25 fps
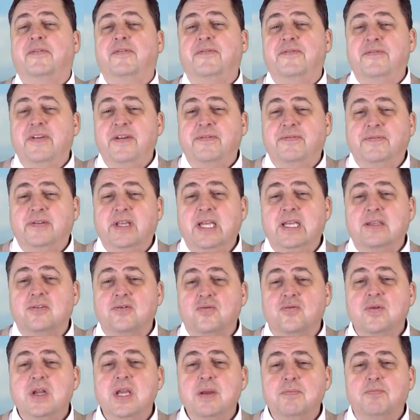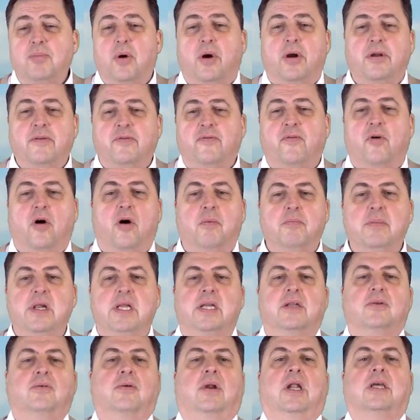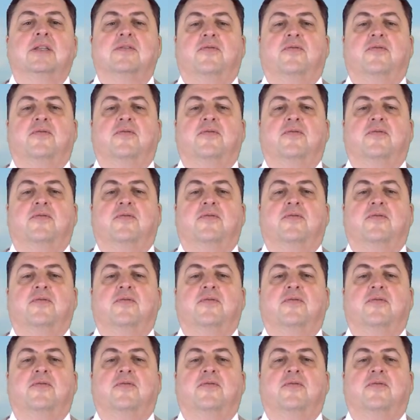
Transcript: $53.4 million